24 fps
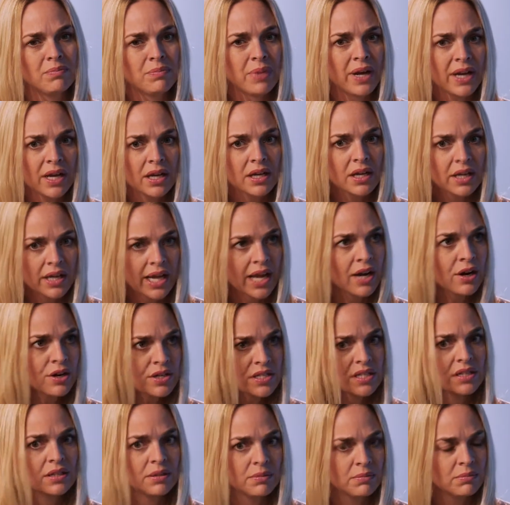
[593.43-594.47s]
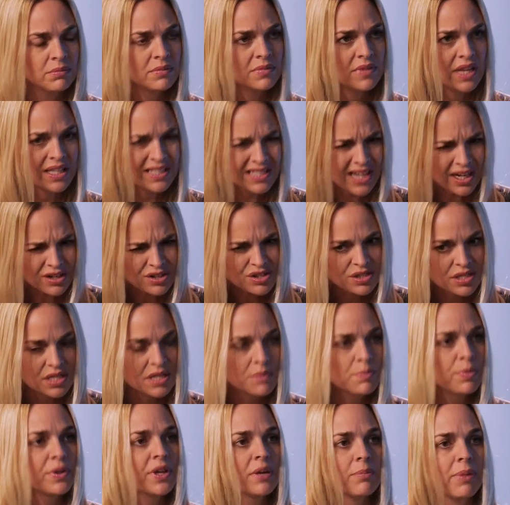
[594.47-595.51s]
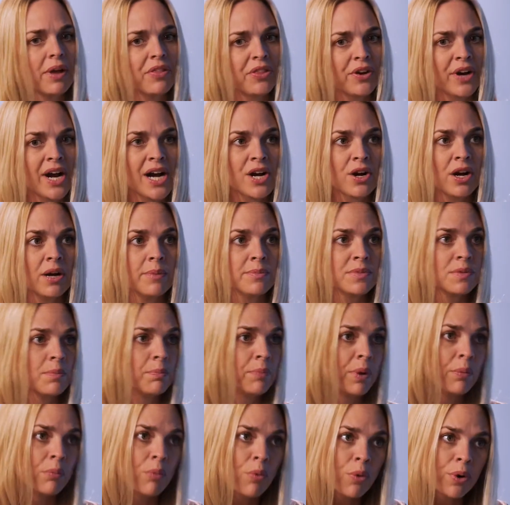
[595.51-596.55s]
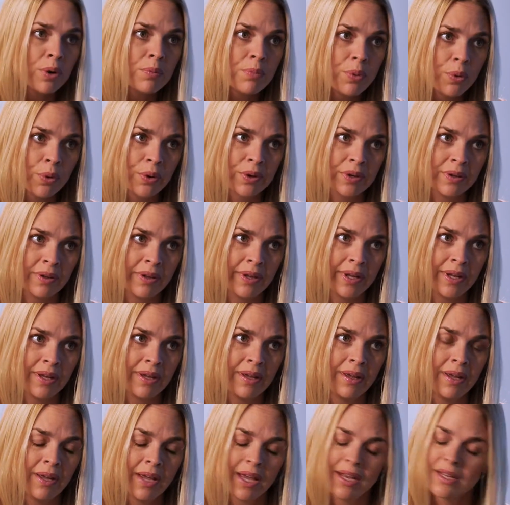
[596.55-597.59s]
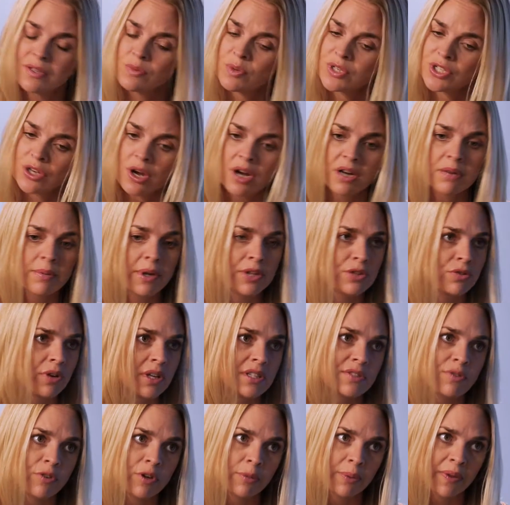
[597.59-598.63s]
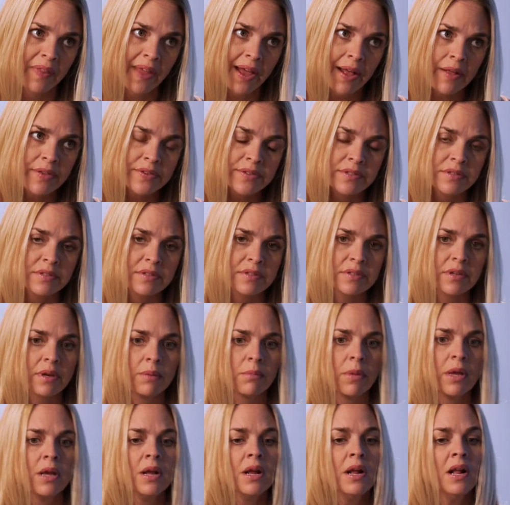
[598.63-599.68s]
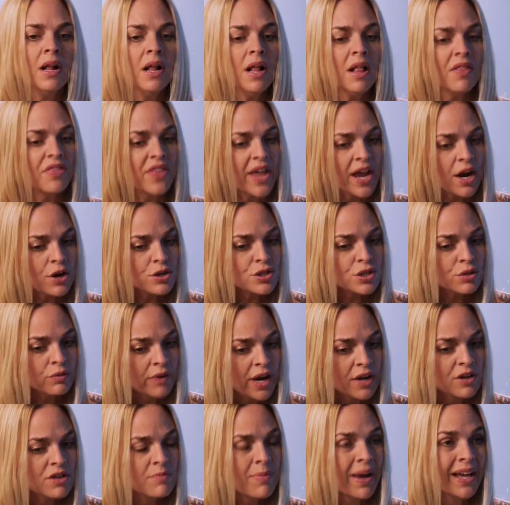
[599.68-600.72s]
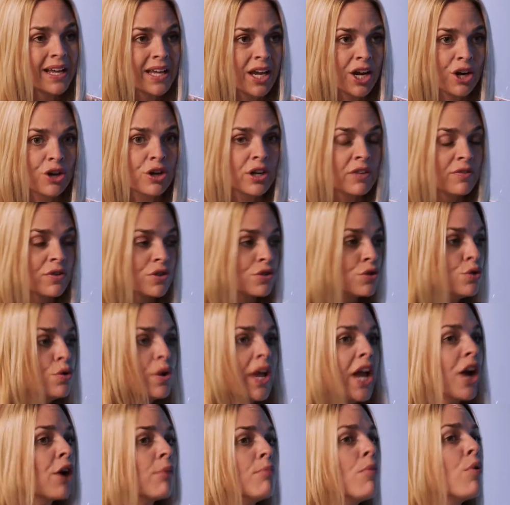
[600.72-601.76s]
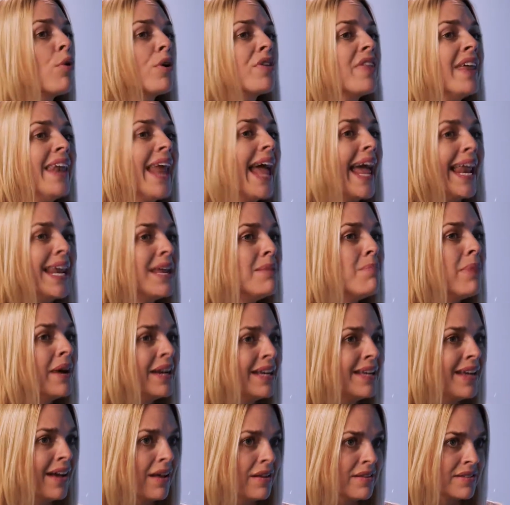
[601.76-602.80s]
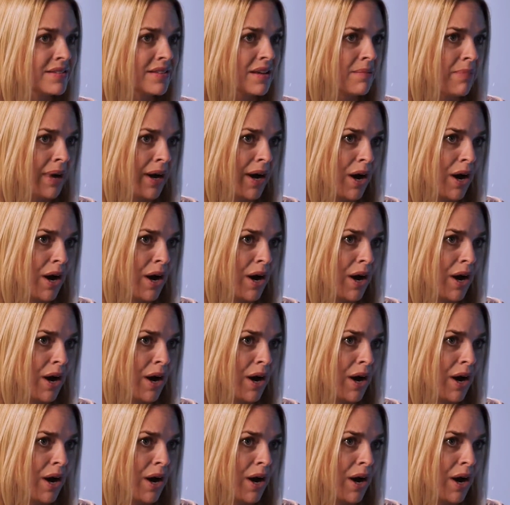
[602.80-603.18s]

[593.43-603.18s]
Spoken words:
by a care team that cares deeply about their outcomes, but more importantly, and as we talk about transforming the health system, they are surrounded by caregivers who care more than anybody else about